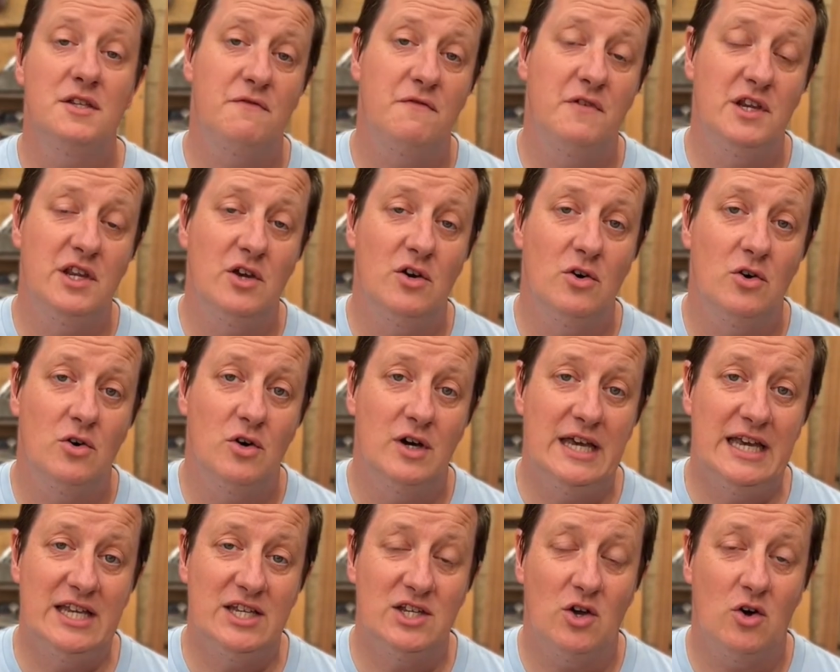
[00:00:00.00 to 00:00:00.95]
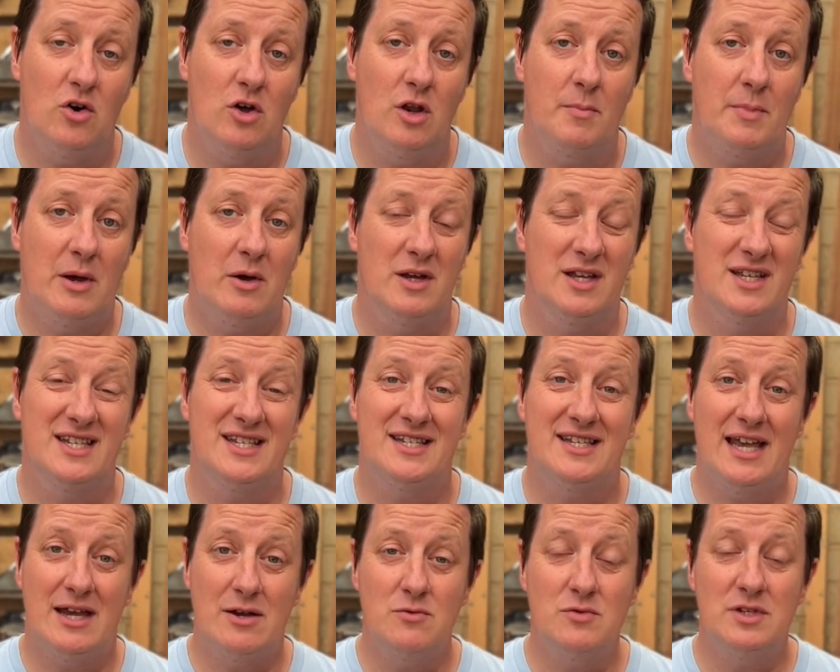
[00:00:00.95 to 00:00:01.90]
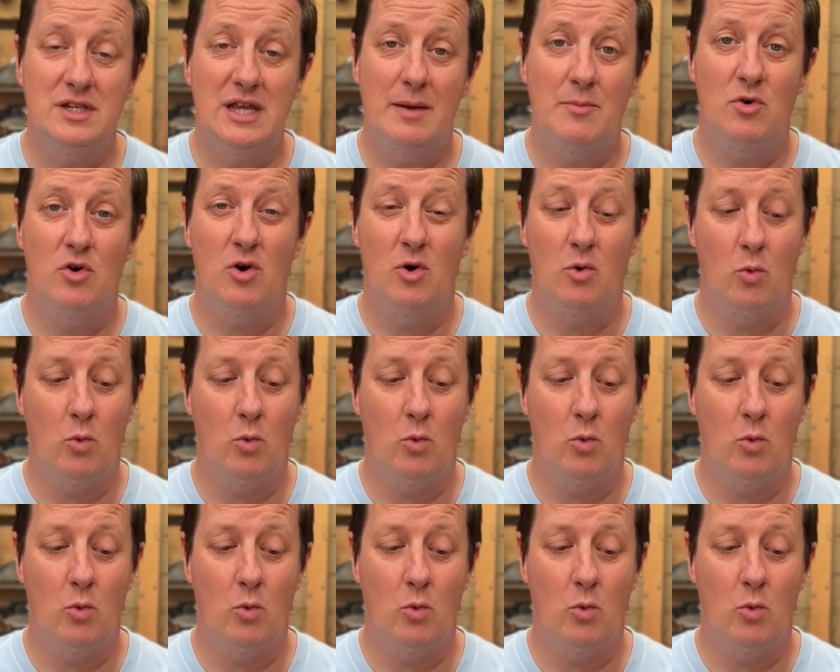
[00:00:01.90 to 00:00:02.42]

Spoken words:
video is all about a sound demo.